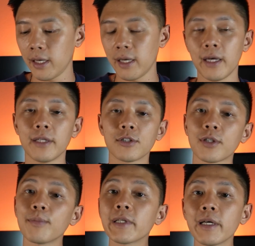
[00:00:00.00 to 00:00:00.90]
and
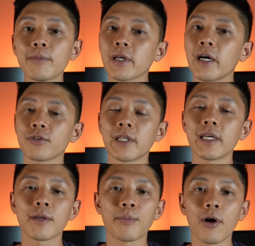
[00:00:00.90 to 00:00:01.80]
sometimes I'll
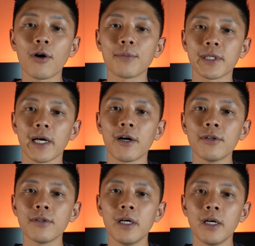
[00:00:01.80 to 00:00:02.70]
take the palms out